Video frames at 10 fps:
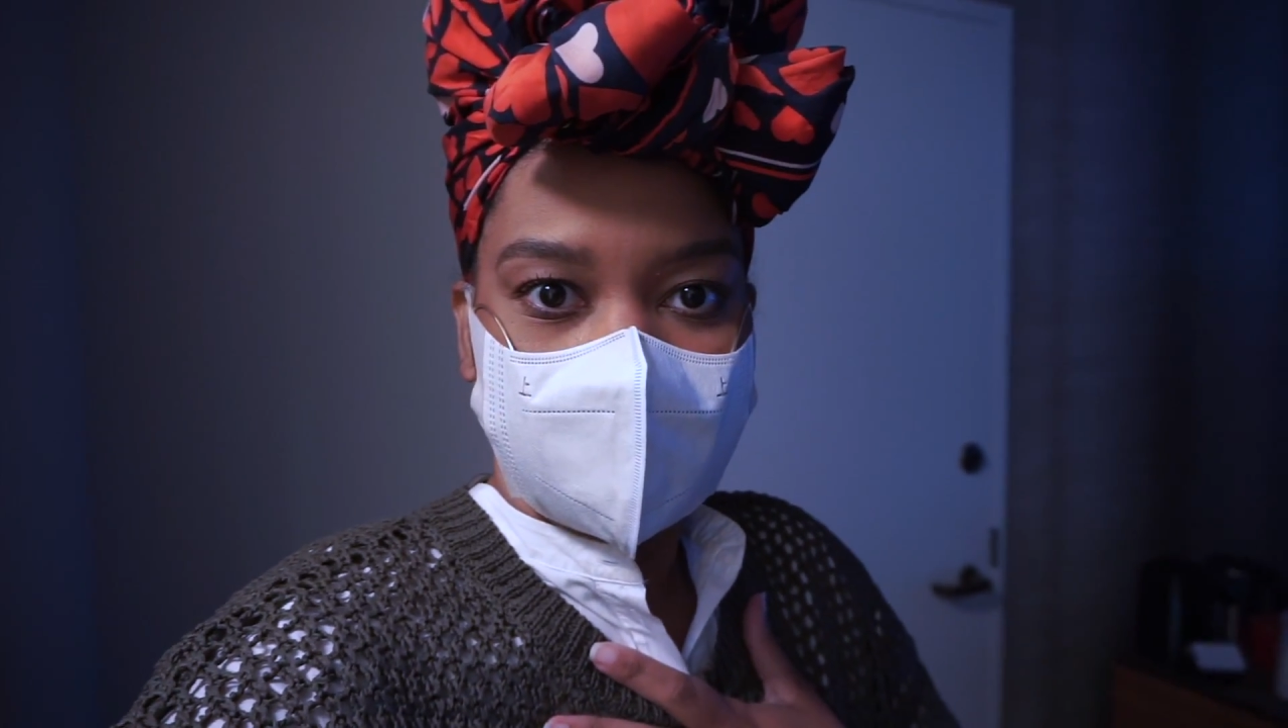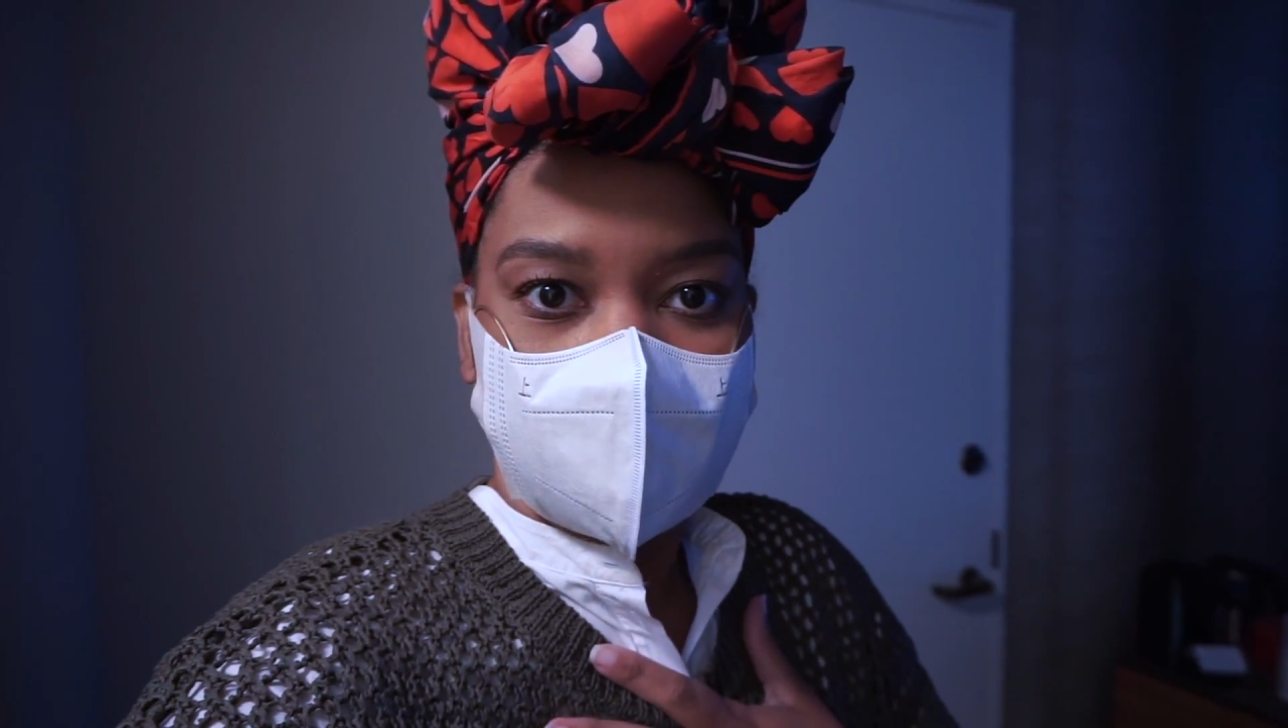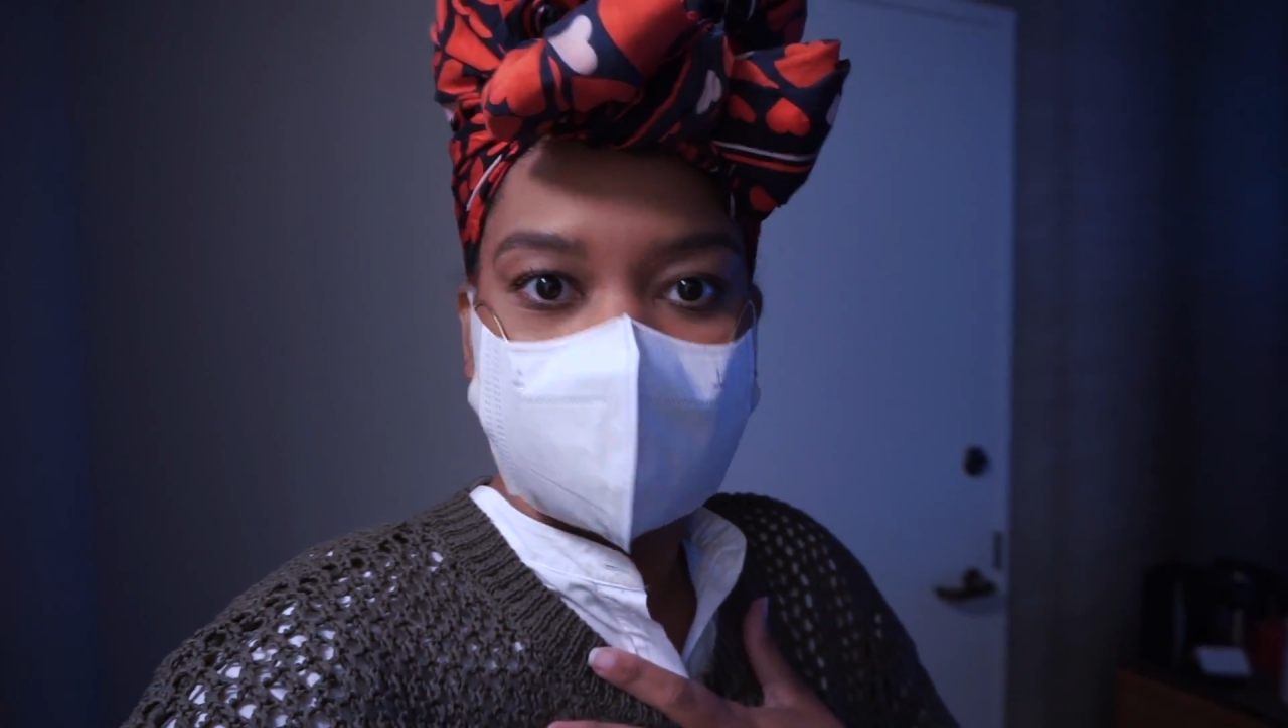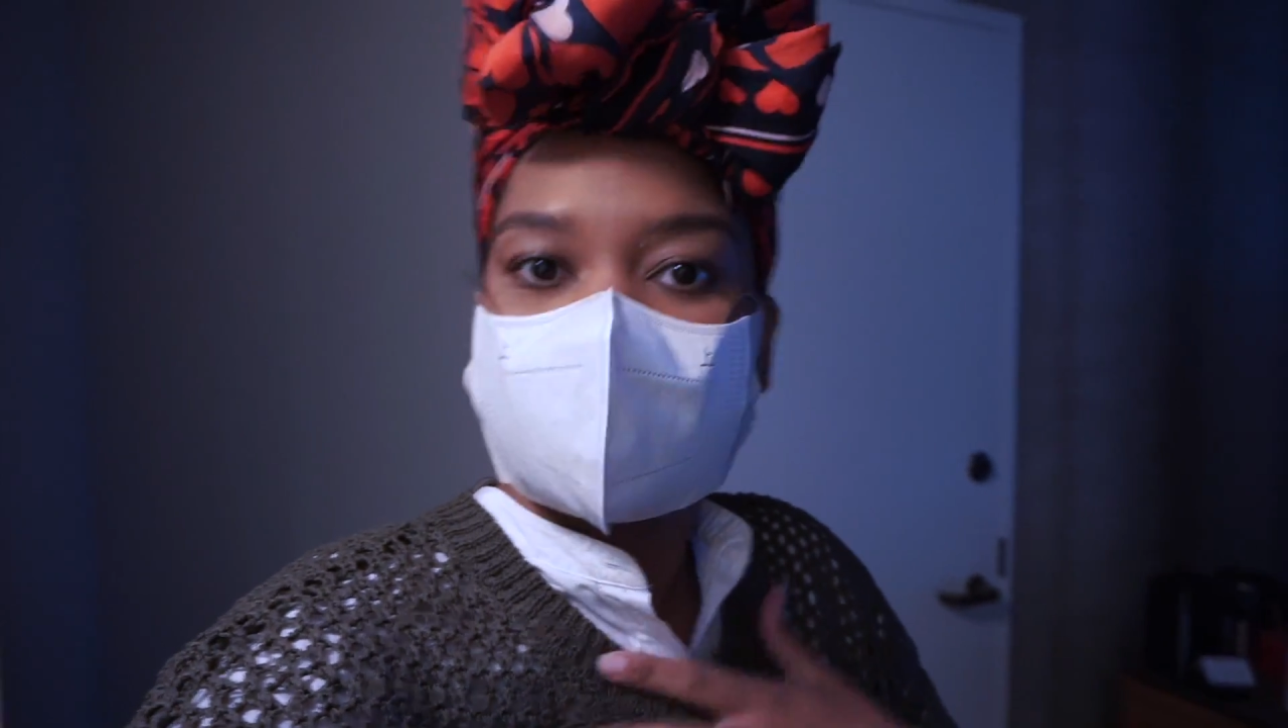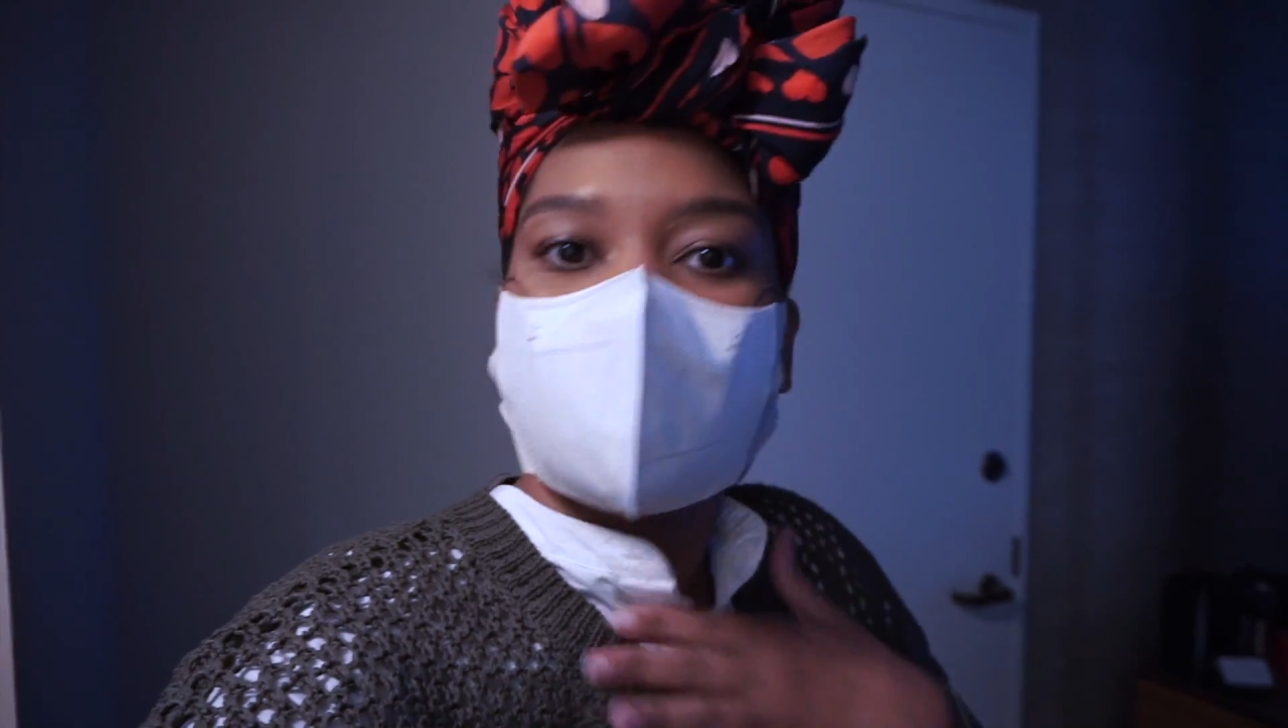
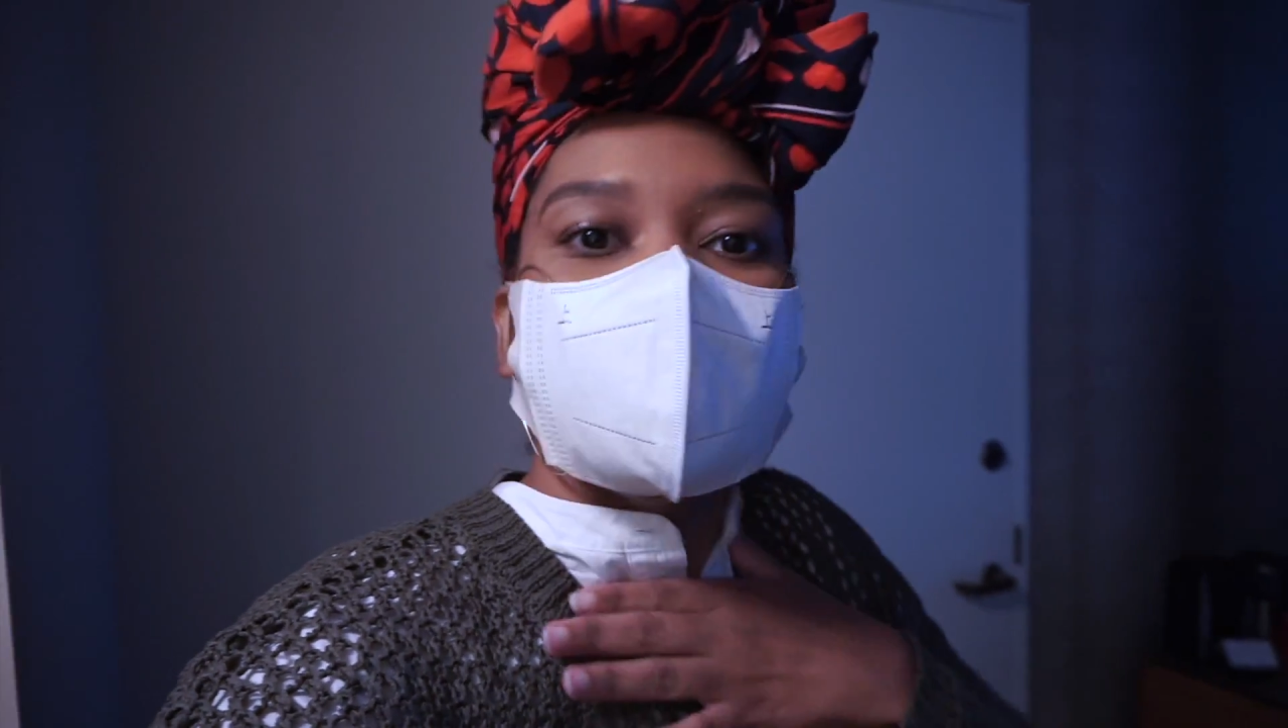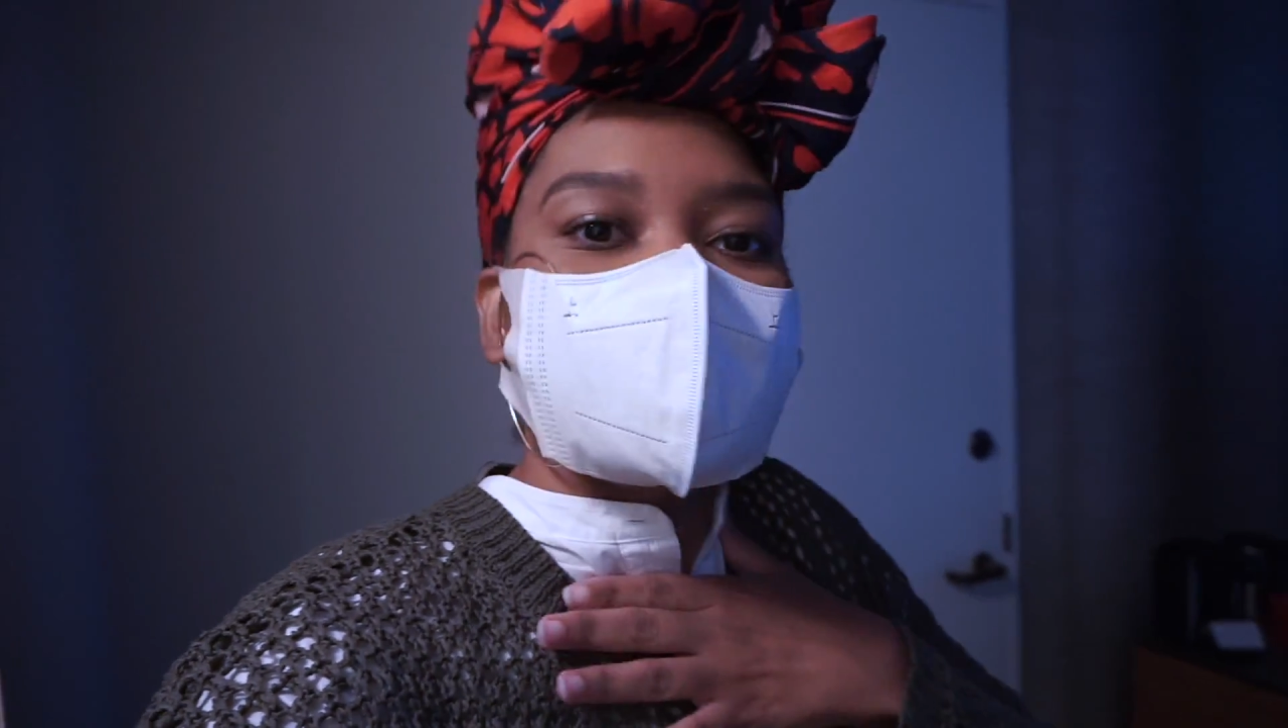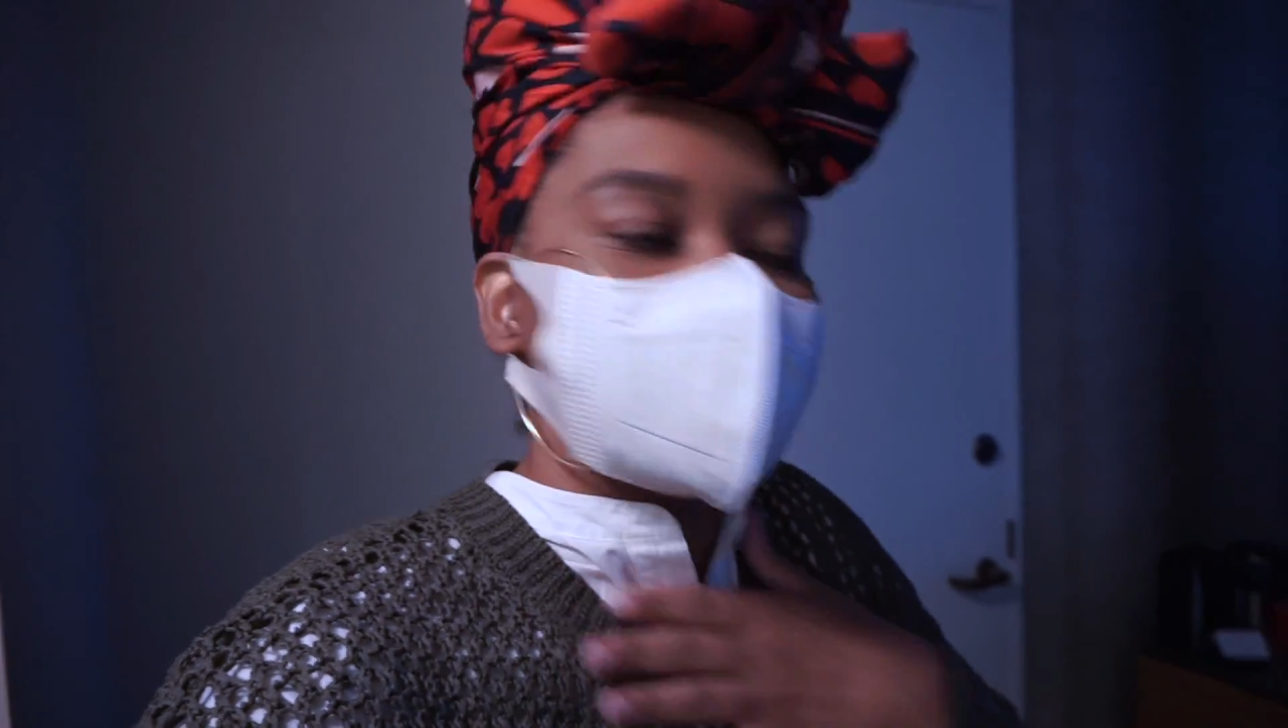is not meant to